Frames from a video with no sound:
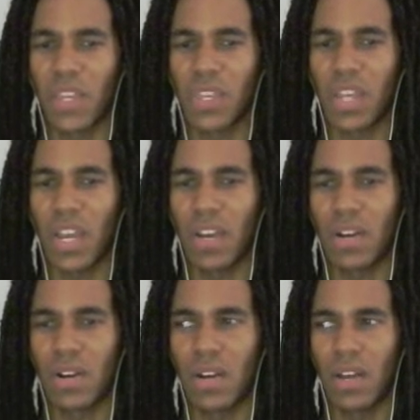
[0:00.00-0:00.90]

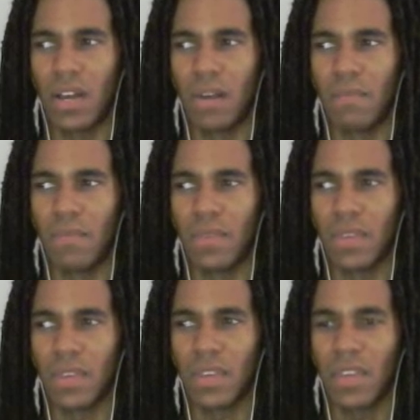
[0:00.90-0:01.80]
entire,
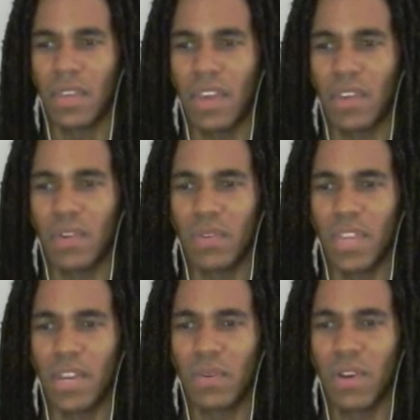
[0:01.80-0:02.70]
yeah, they
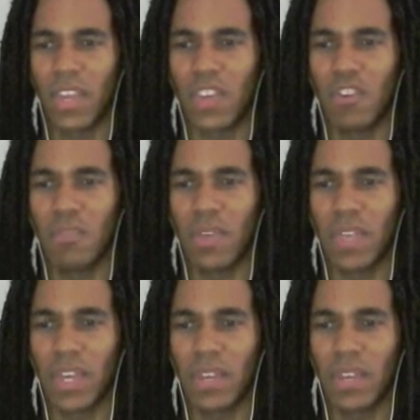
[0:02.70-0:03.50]
don't accumulate.